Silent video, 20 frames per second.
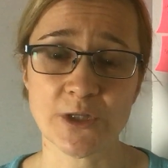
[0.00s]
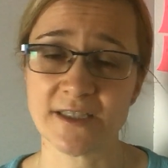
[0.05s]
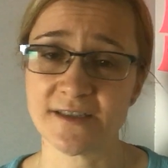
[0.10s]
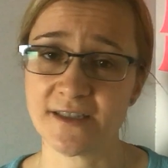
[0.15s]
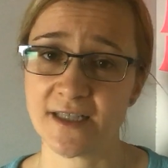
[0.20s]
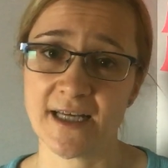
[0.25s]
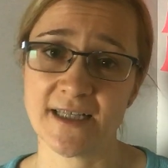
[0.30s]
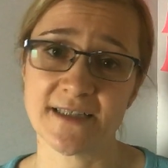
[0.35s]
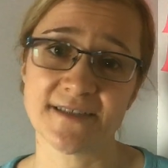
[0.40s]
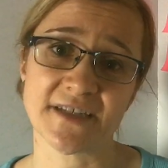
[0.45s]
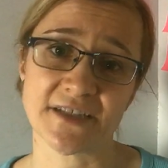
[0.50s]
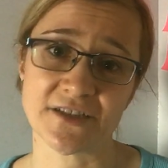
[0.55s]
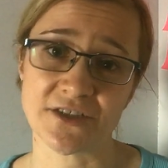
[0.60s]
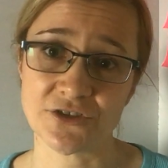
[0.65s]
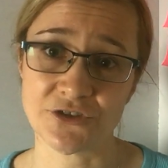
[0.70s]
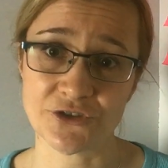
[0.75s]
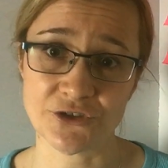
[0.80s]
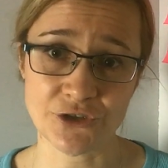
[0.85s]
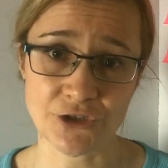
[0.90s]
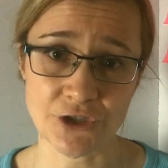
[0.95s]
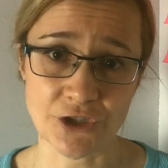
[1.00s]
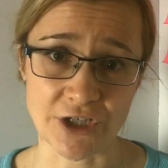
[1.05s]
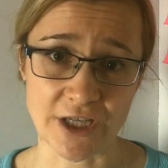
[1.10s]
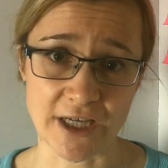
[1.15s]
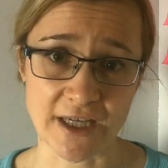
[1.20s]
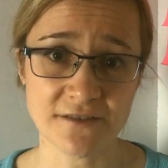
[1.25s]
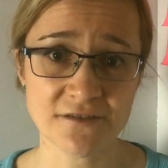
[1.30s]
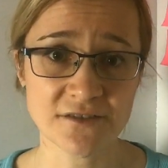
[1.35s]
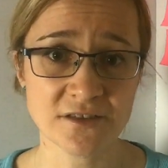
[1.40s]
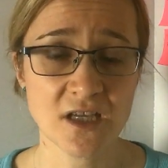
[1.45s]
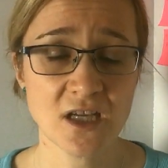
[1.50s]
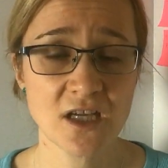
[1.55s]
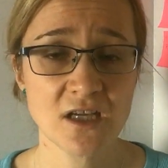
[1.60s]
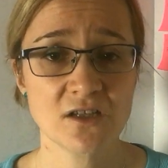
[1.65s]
and then I send it to students.